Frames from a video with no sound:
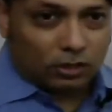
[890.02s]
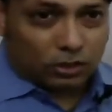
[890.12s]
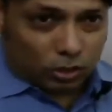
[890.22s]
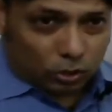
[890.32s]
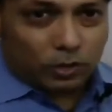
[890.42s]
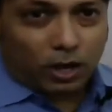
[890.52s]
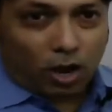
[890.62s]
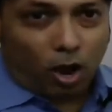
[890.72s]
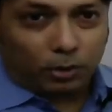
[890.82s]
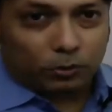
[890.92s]
do they
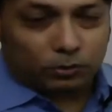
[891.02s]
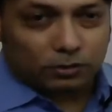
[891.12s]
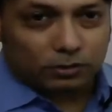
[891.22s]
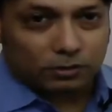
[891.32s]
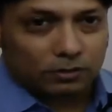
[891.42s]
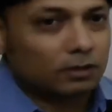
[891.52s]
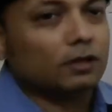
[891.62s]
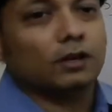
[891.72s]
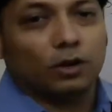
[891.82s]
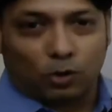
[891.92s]
commute?
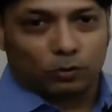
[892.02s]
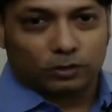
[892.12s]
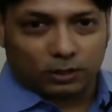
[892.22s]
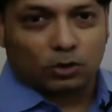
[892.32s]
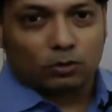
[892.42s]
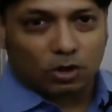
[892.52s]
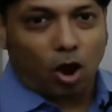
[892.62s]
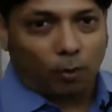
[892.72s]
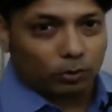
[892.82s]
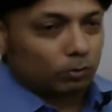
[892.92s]
No, they don't
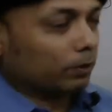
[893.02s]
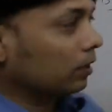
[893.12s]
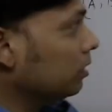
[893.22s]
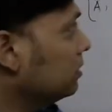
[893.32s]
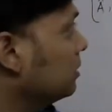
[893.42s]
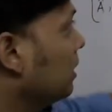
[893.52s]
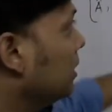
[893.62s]
commute, because